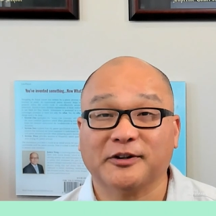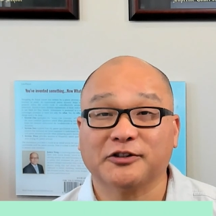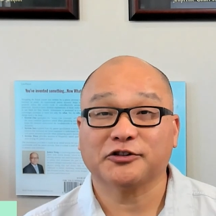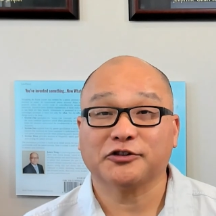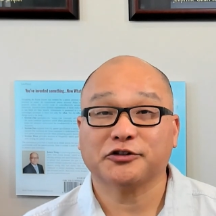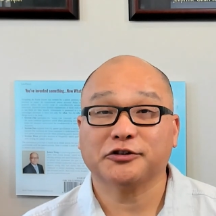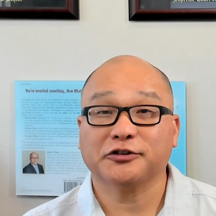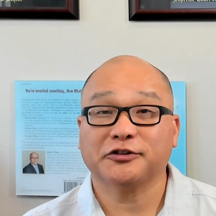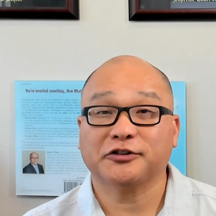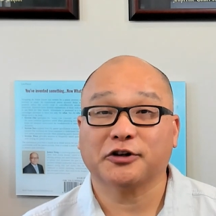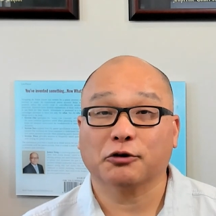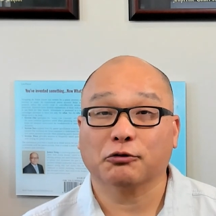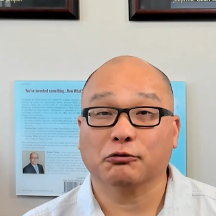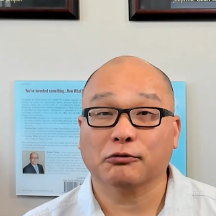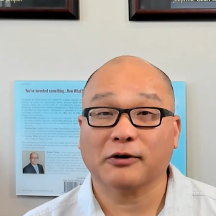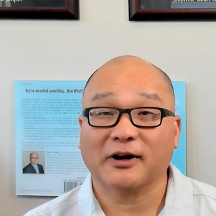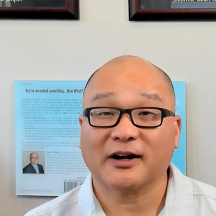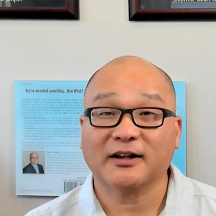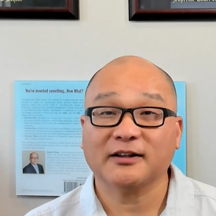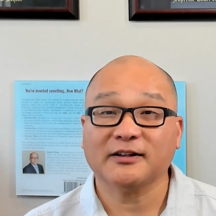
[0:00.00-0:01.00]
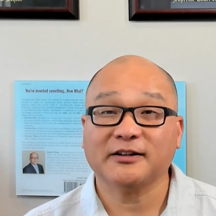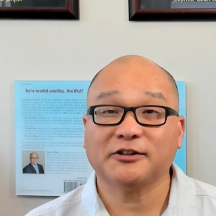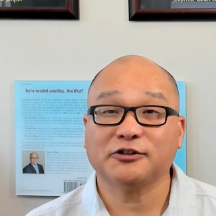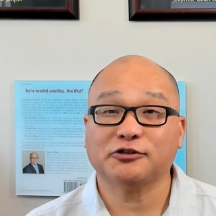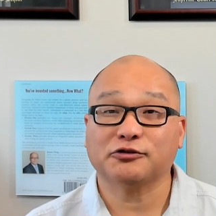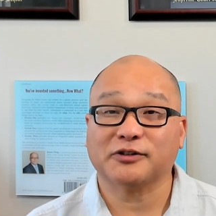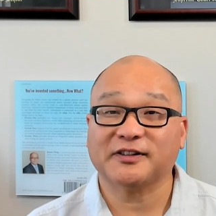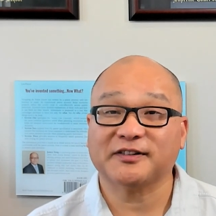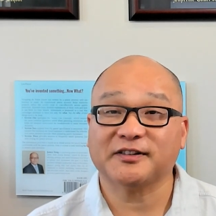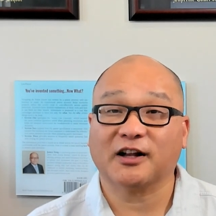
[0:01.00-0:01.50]
should directly
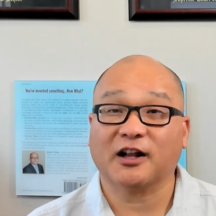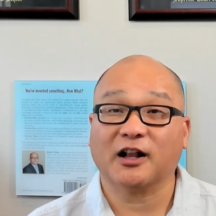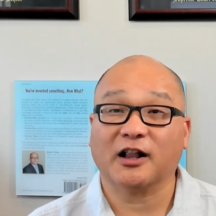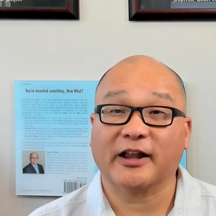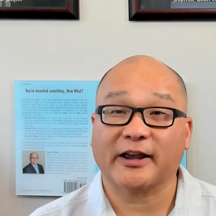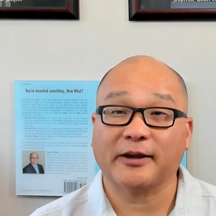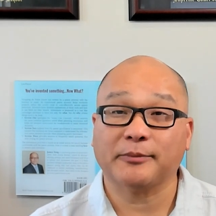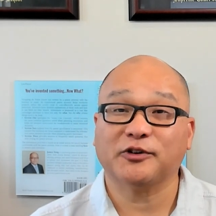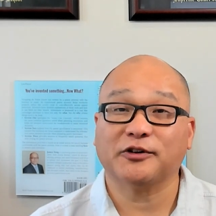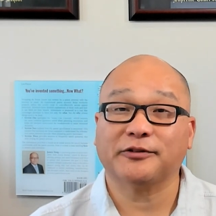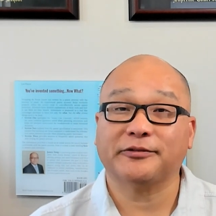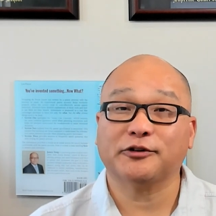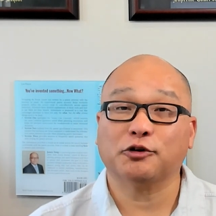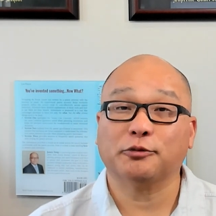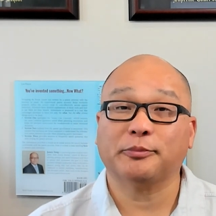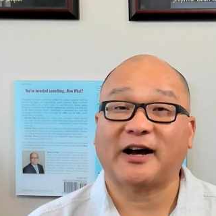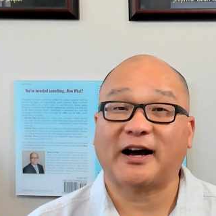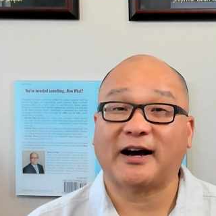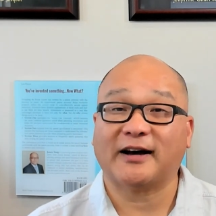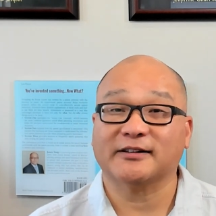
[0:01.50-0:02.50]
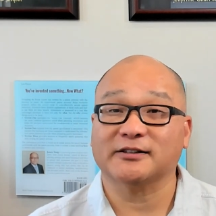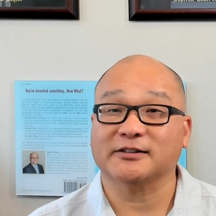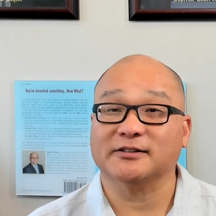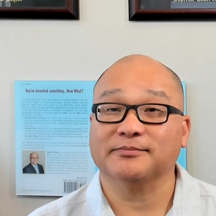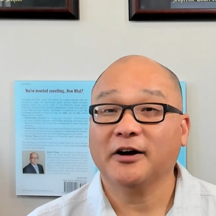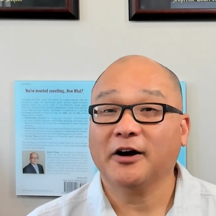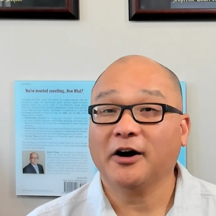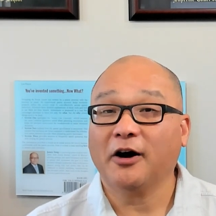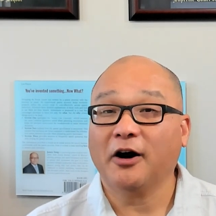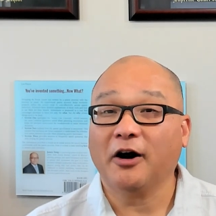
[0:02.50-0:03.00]
address the claims of your patent.
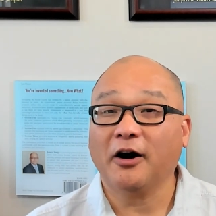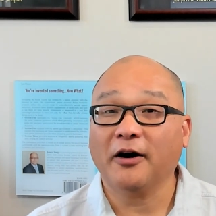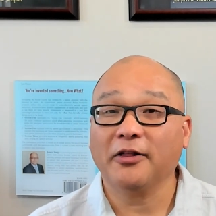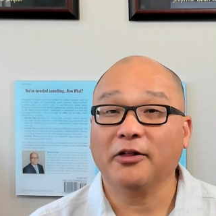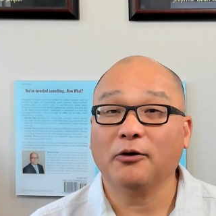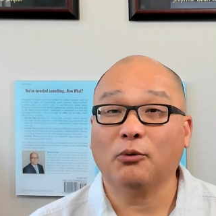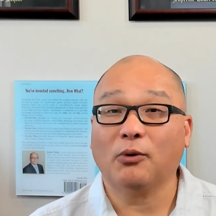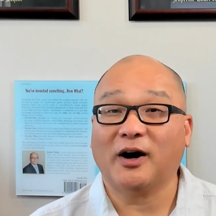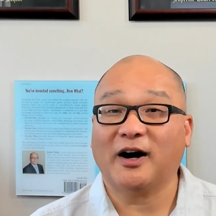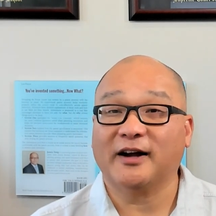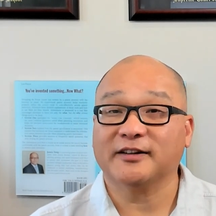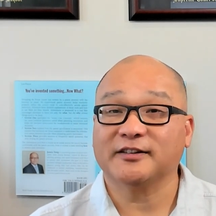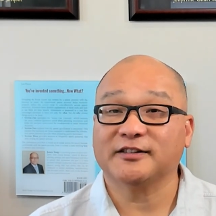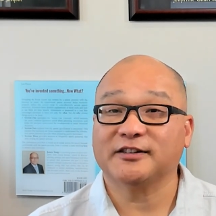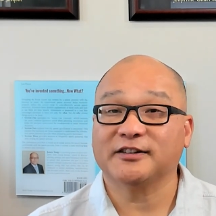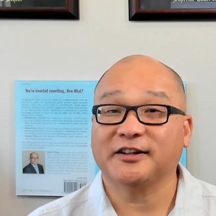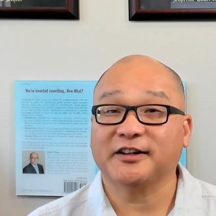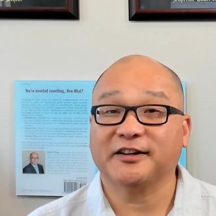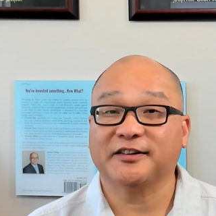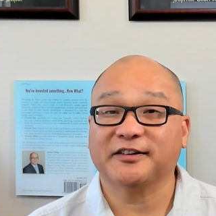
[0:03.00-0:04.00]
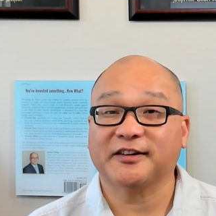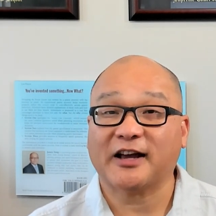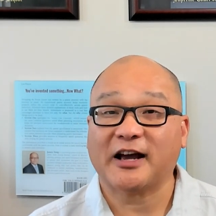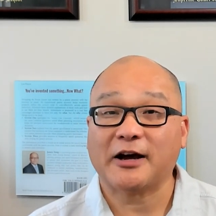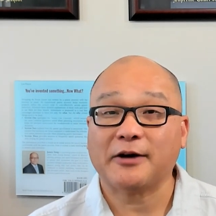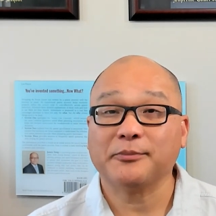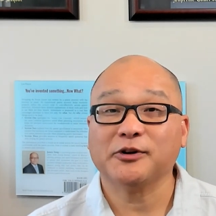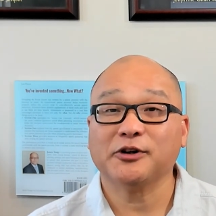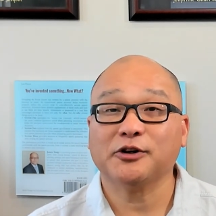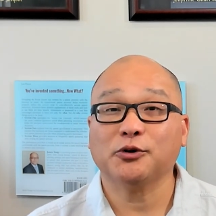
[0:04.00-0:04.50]
Otherwise, the
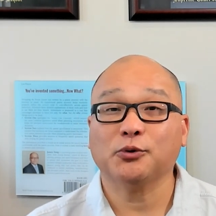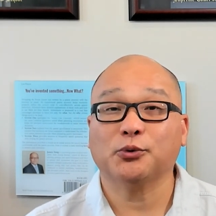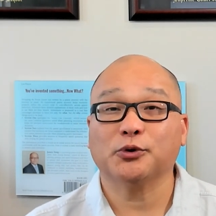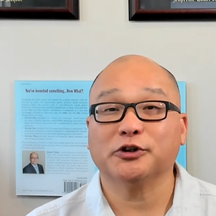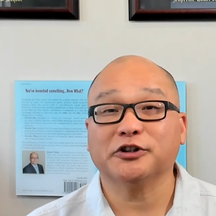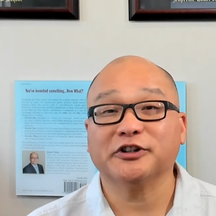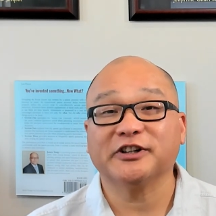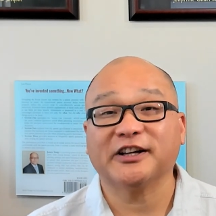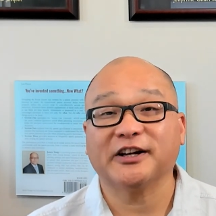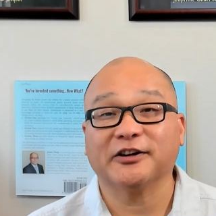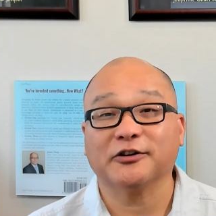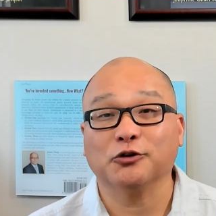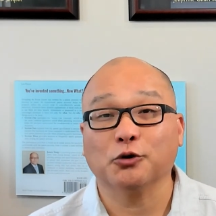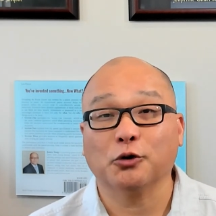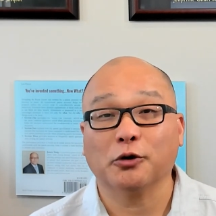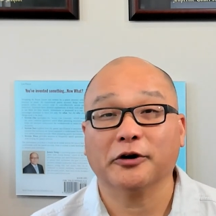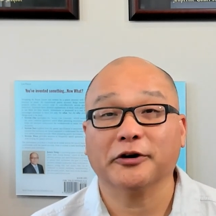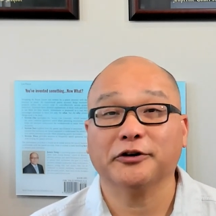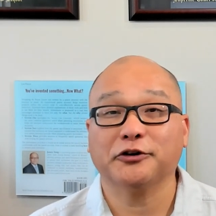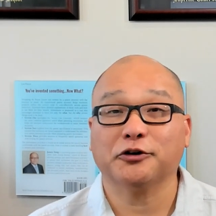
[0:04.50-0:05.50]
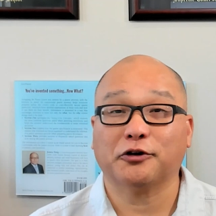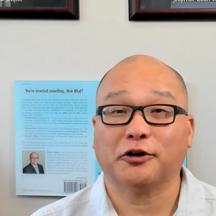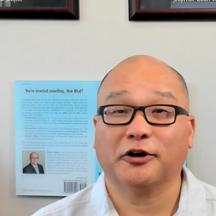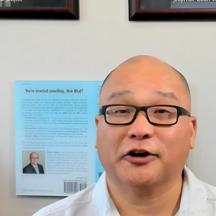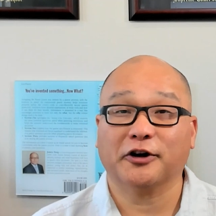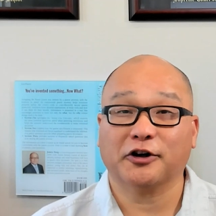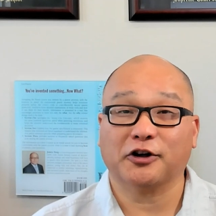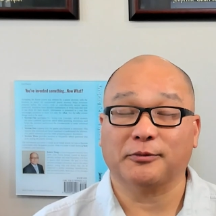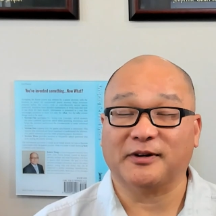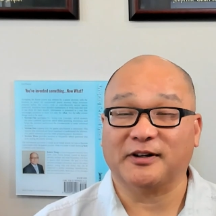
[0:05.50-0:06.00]
examiner will ignore your
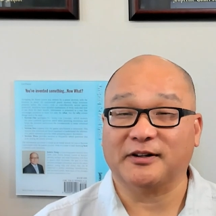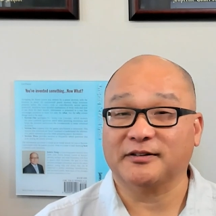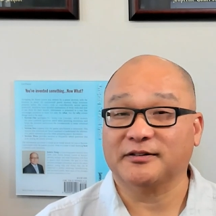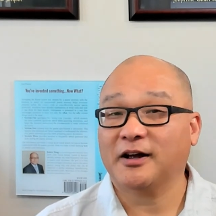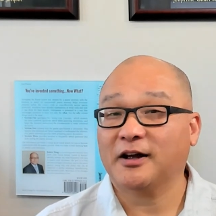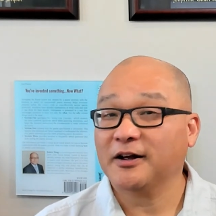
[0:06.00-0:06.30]
argument.